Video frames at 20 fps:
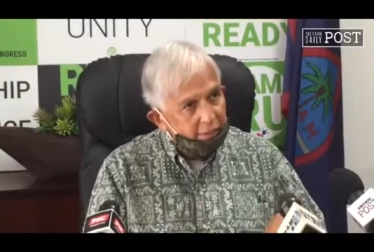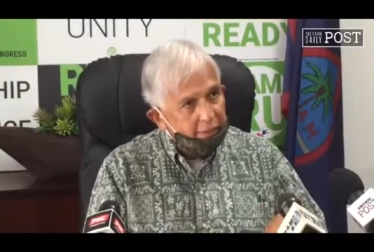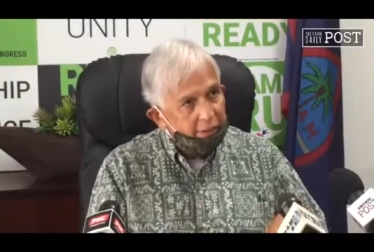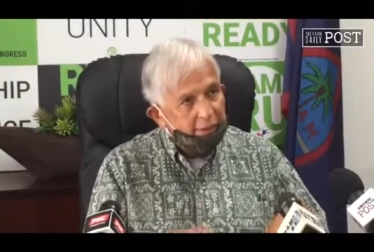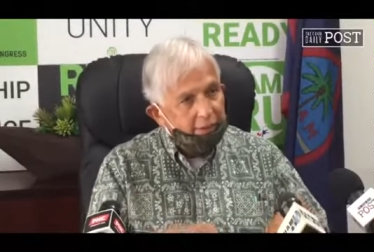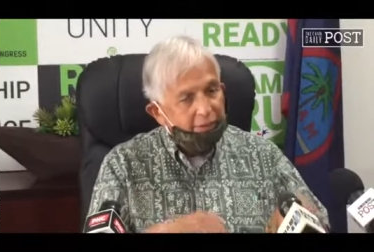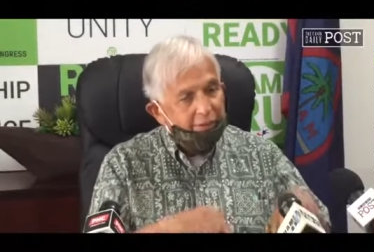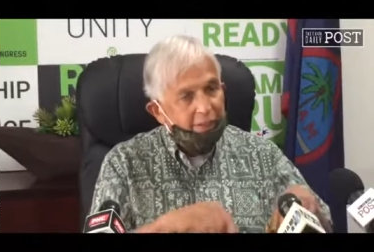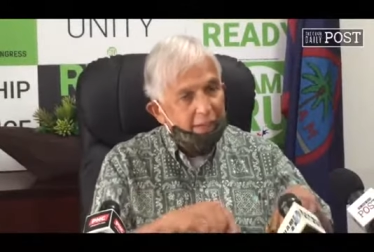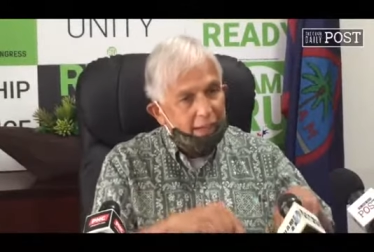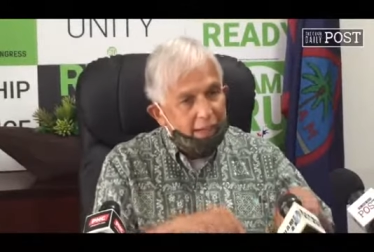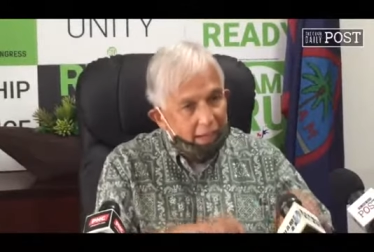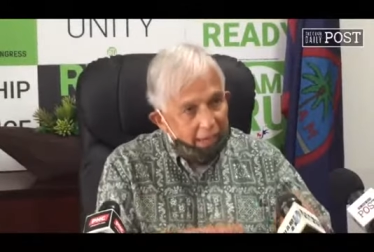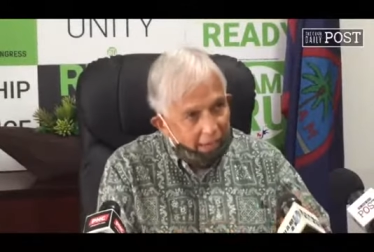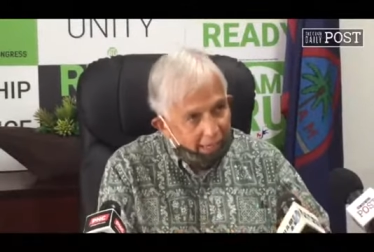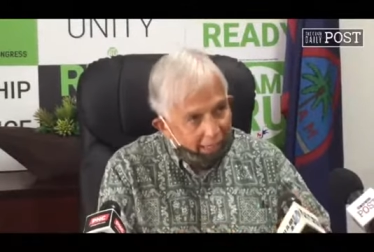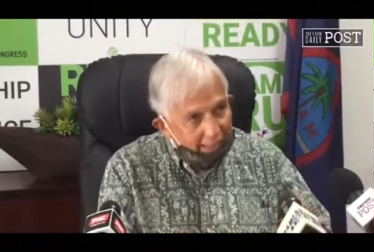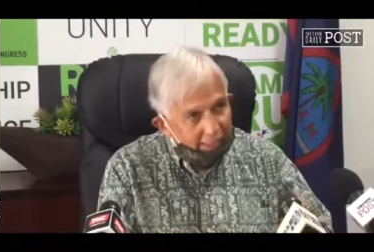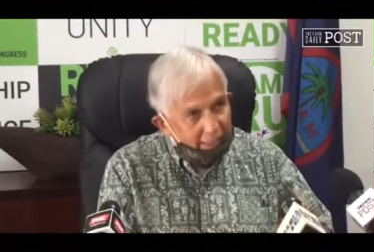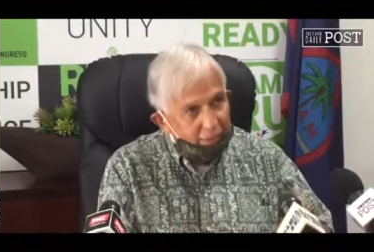he's
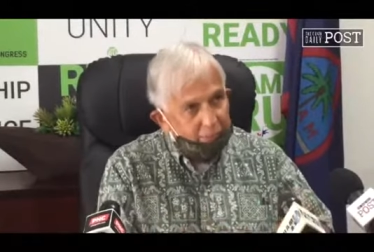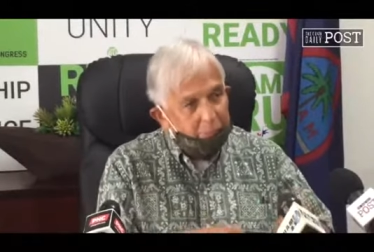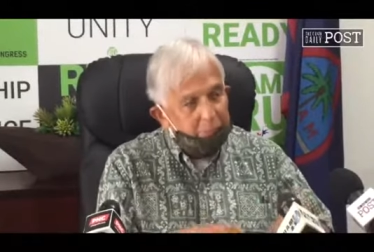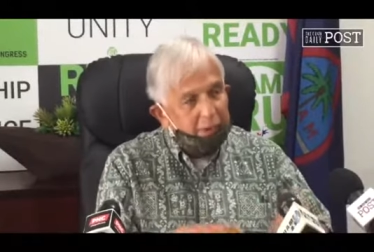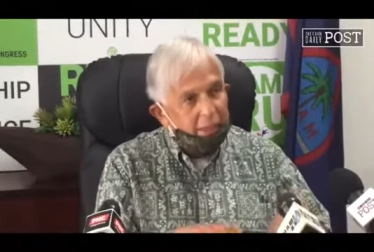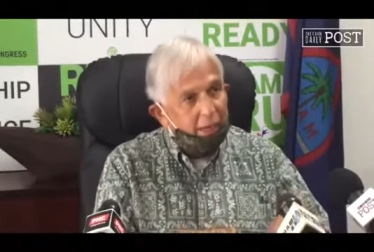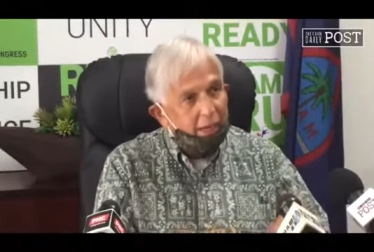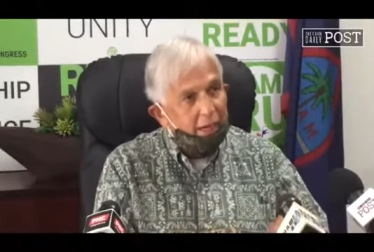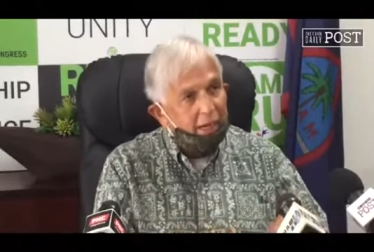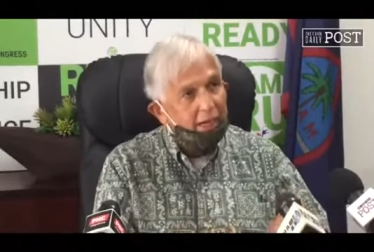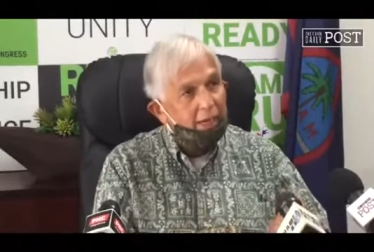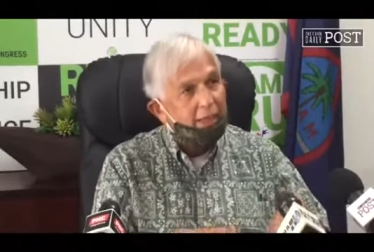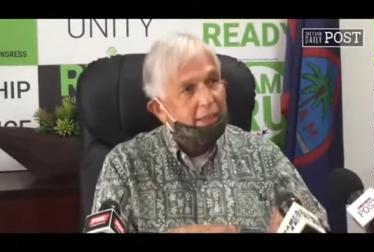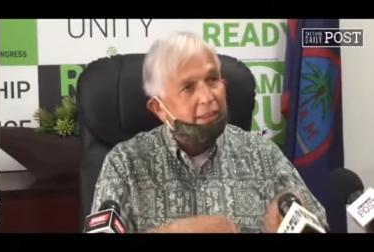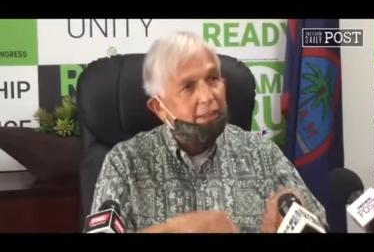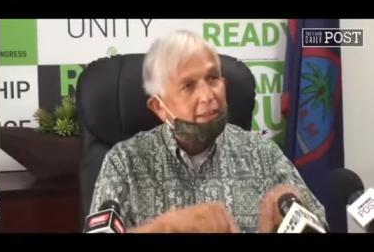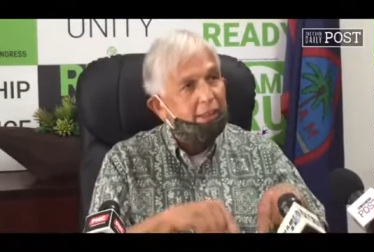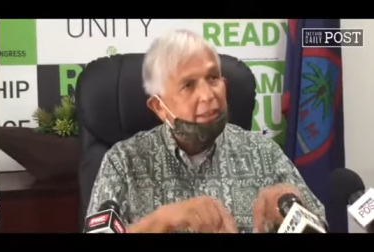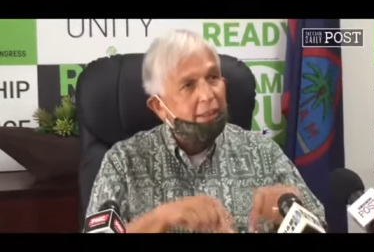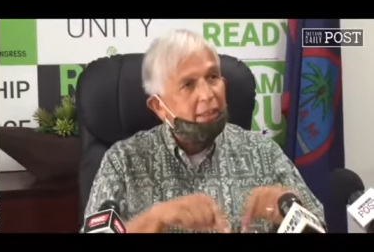hiding
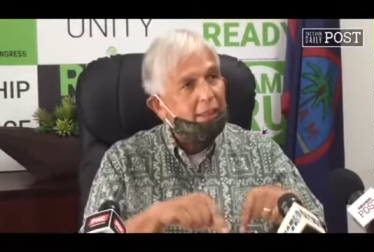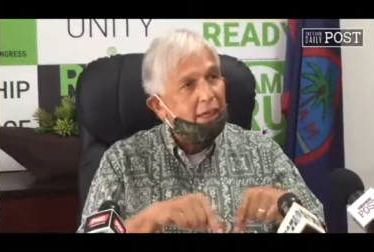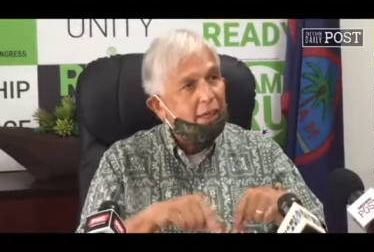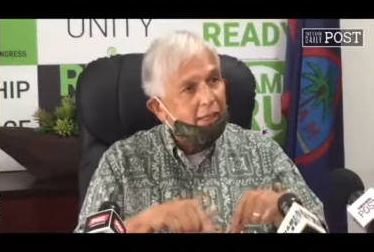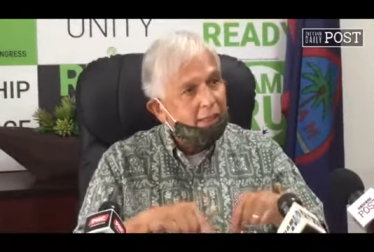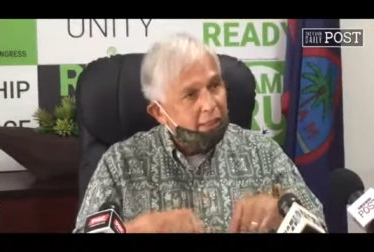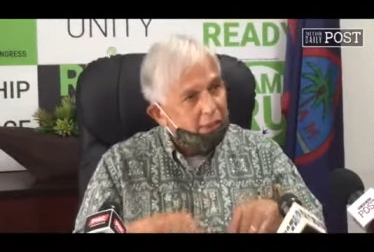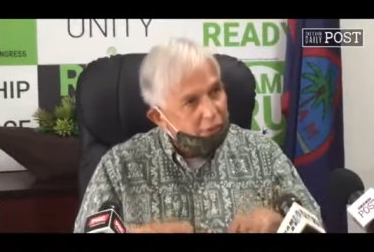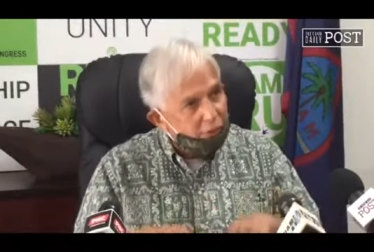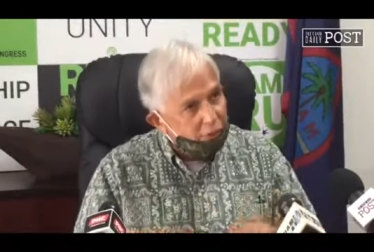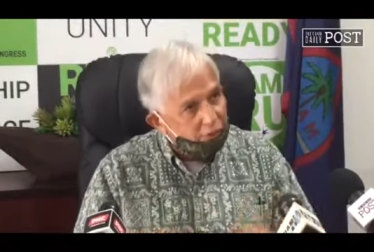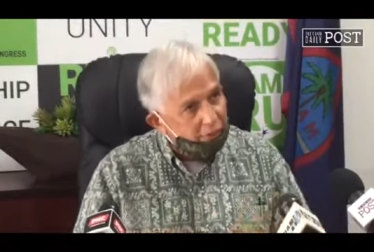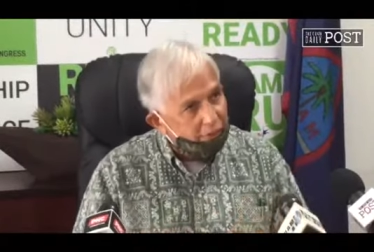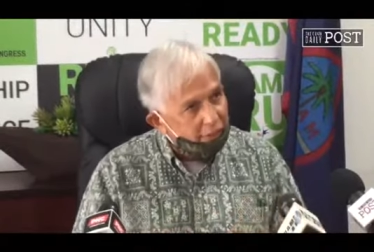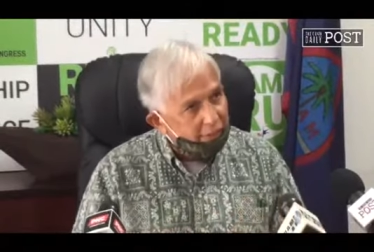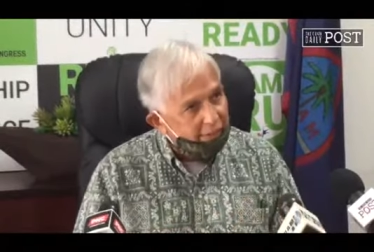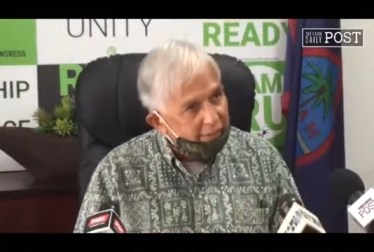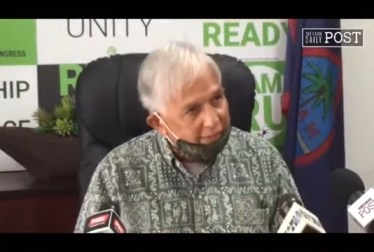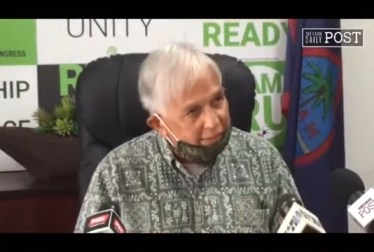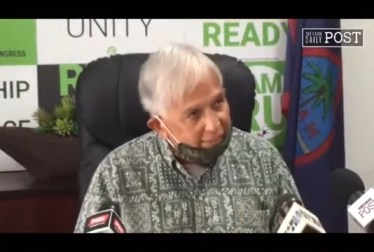behind an
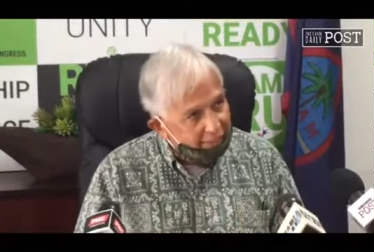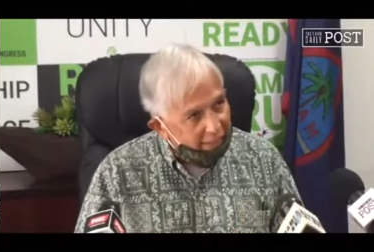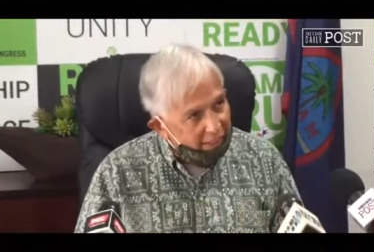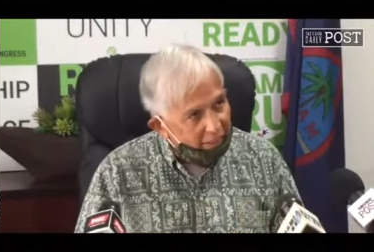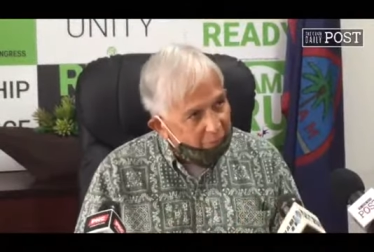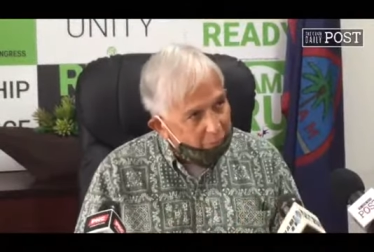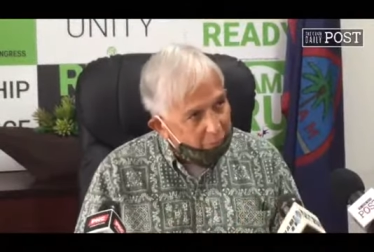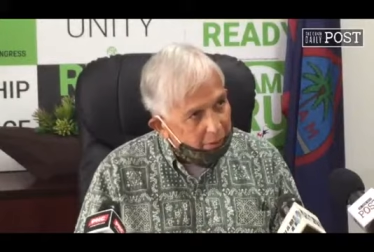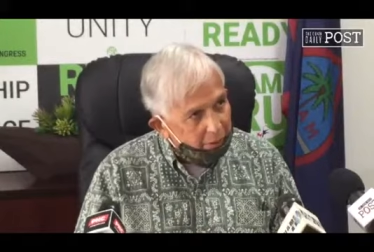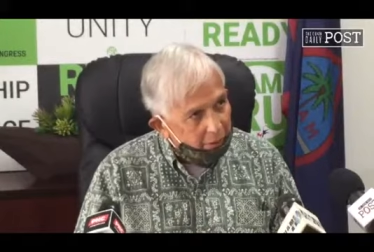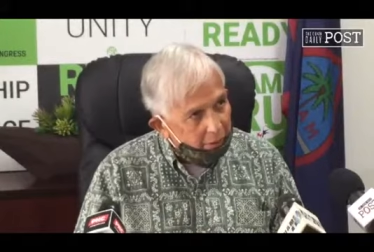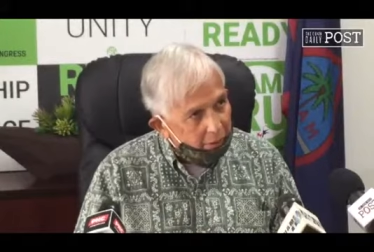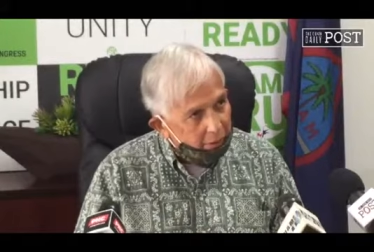attorney's statement.